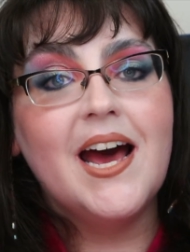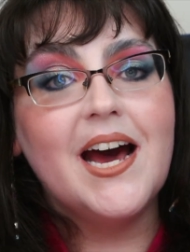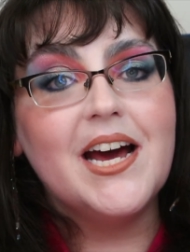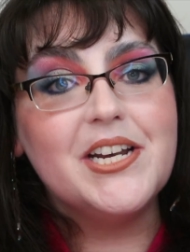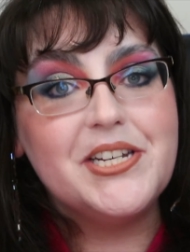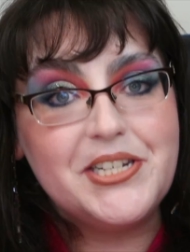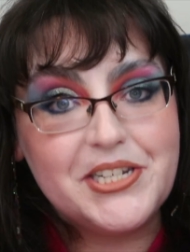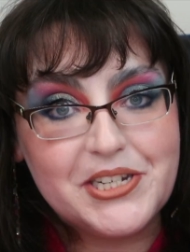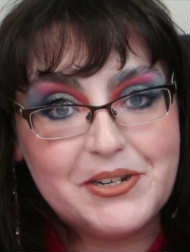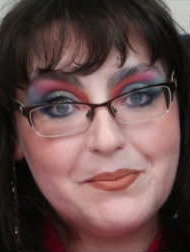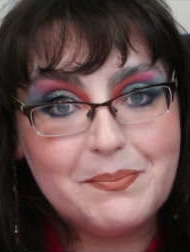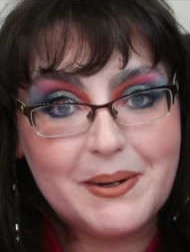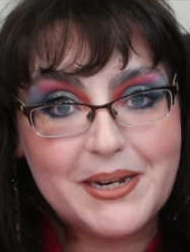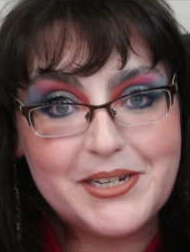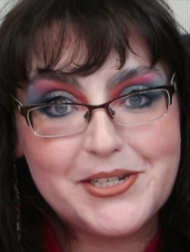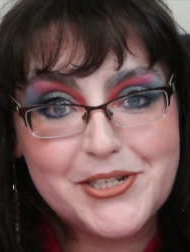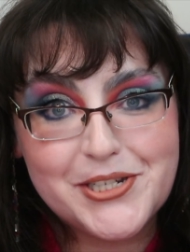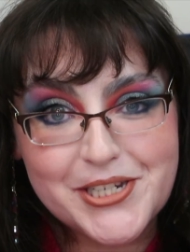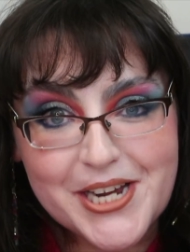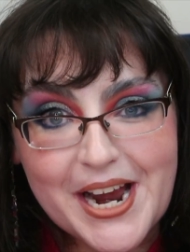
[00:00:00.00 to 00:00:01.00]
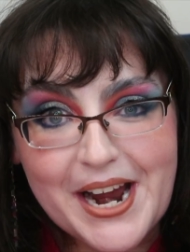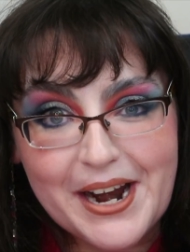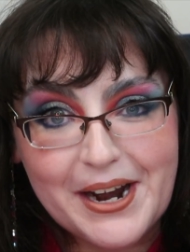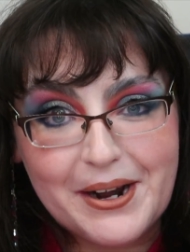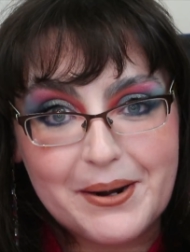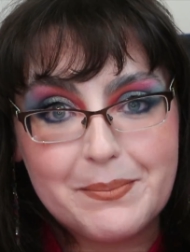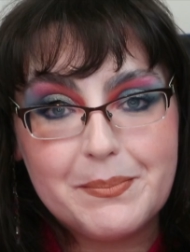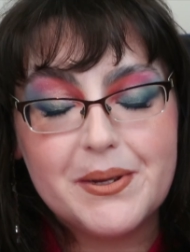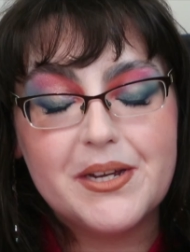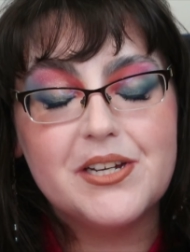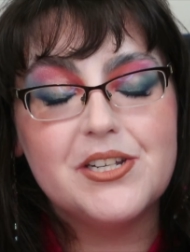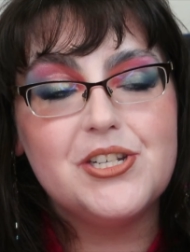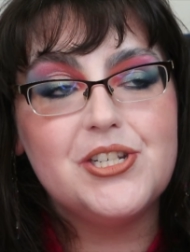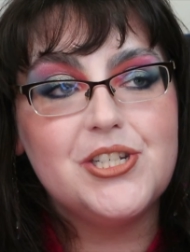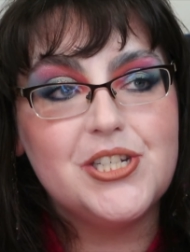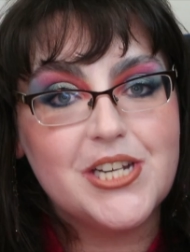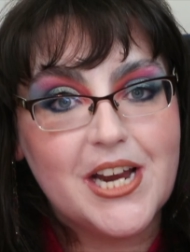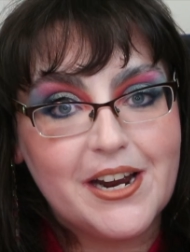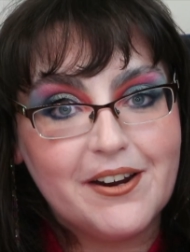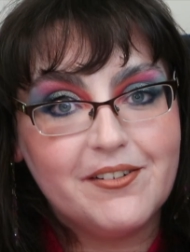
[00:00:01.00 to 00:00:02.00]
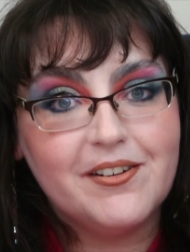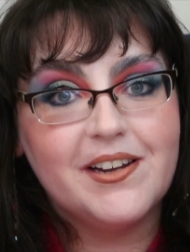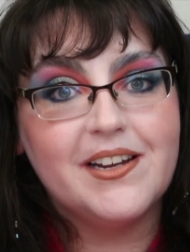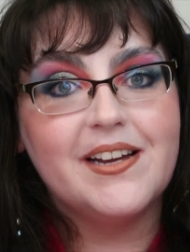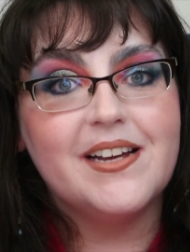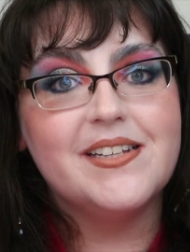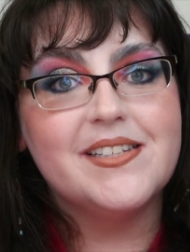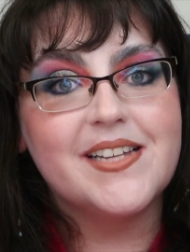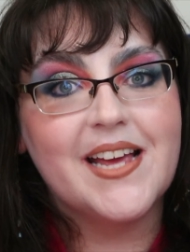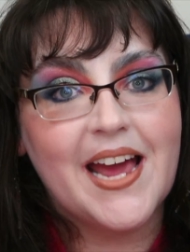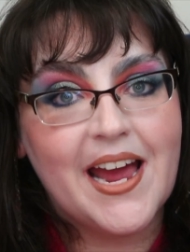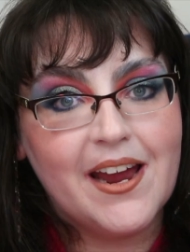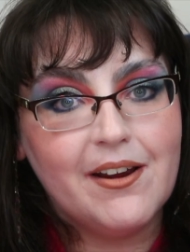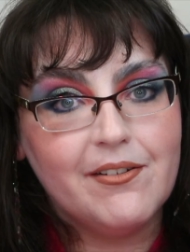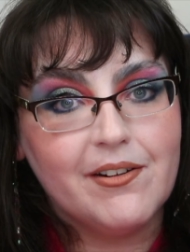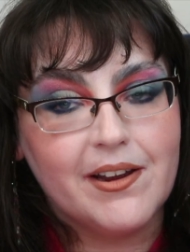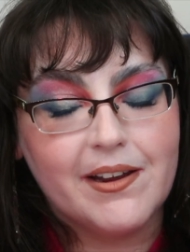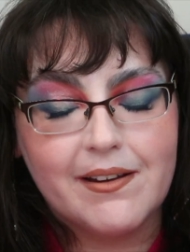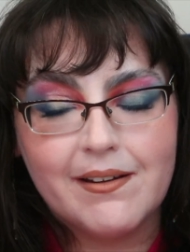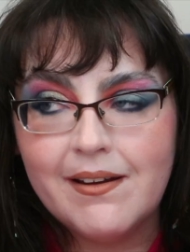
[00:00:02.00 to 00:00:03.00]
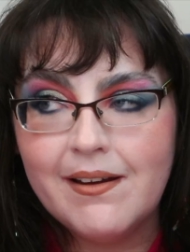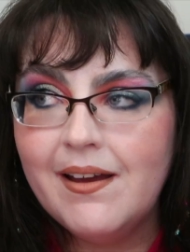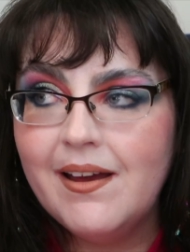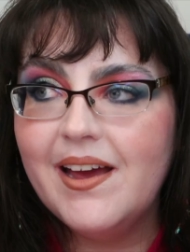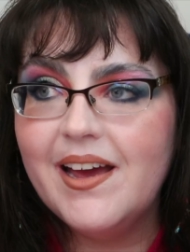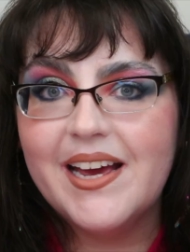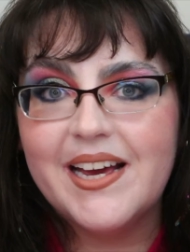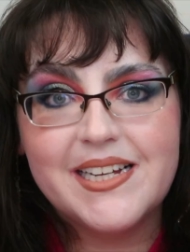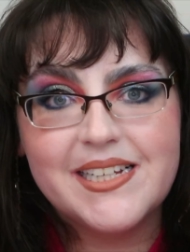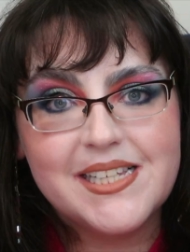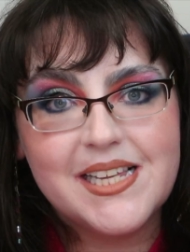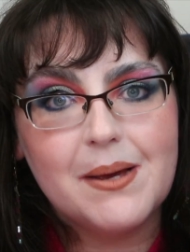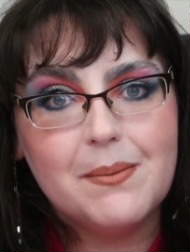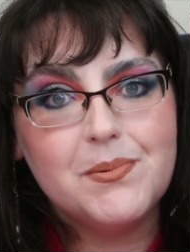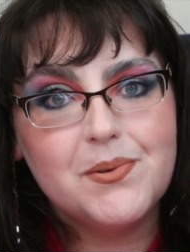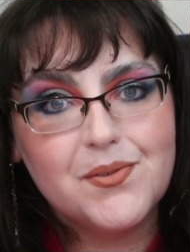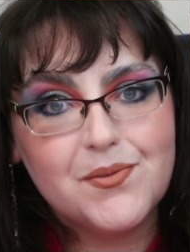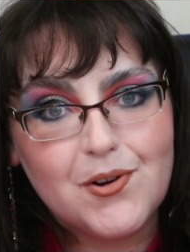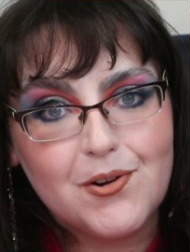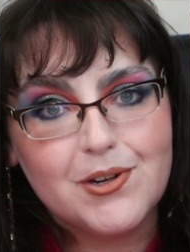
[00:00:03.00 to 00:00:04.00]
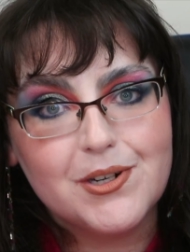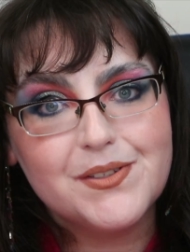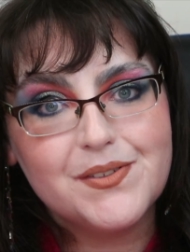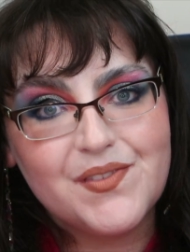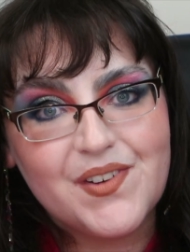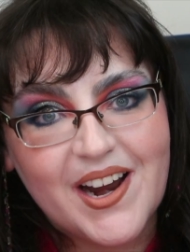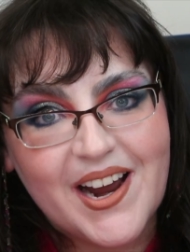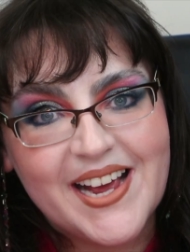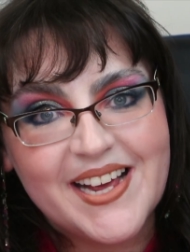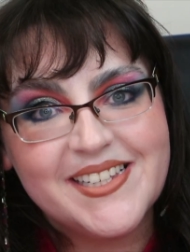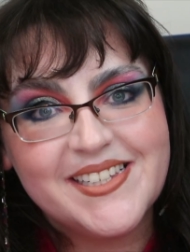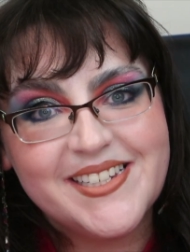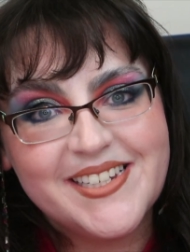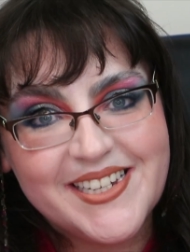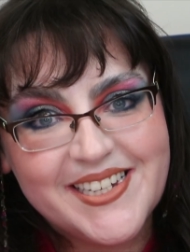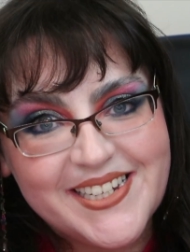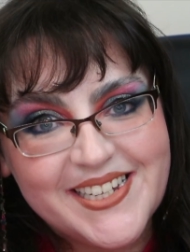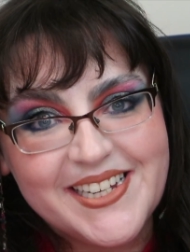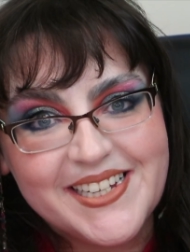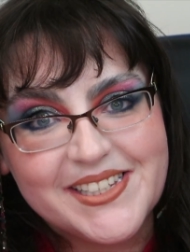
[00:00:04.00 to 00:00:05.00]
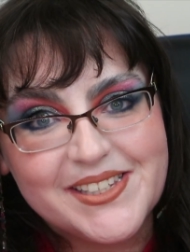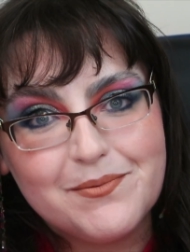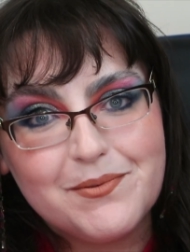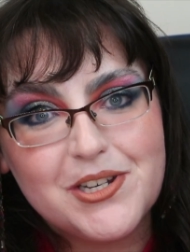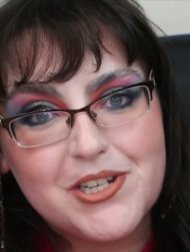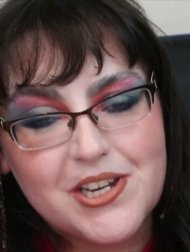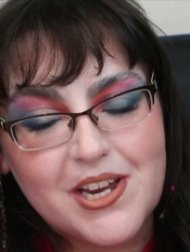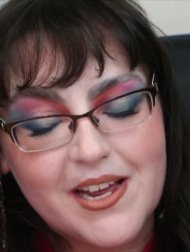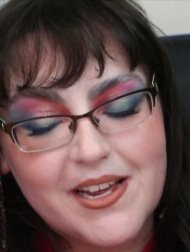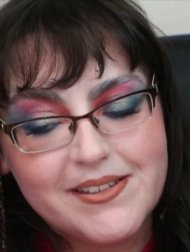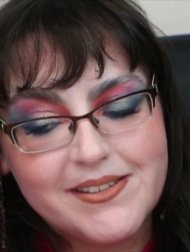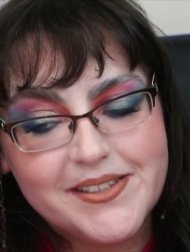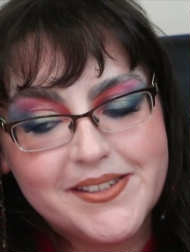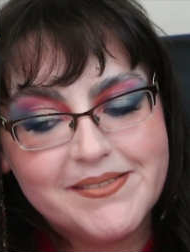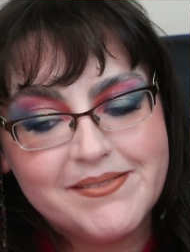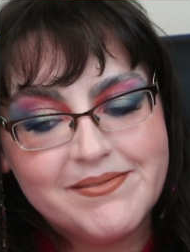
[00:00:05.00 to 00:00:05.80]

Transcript: And do please share, because sharing is caring, except of course for STDs, in which case